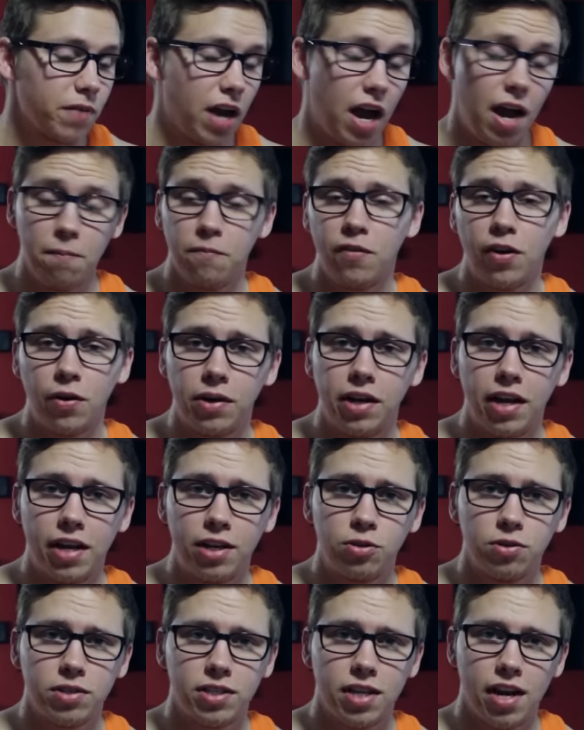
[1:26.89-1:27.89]
I'm very
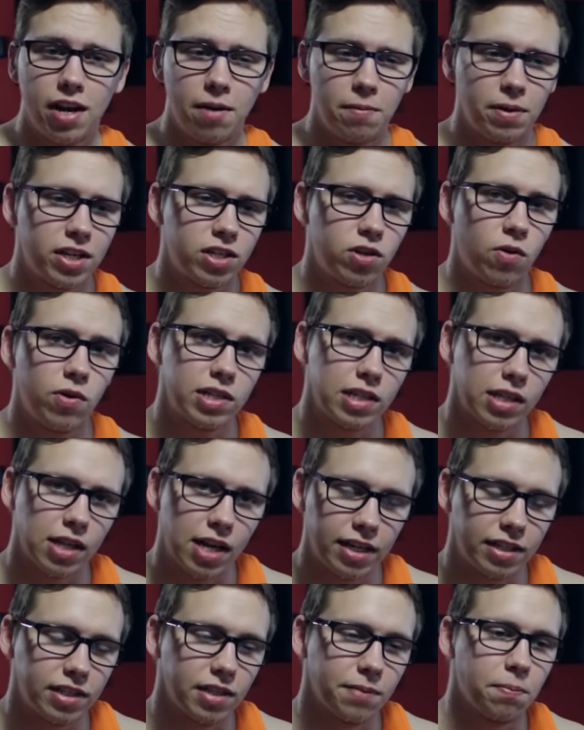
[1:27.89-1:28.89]
interested in it because I always
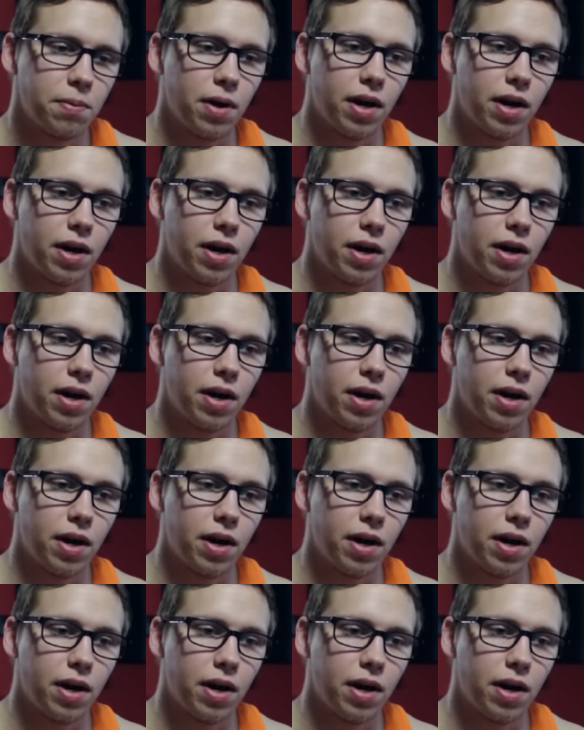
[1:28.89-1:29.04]
liked it,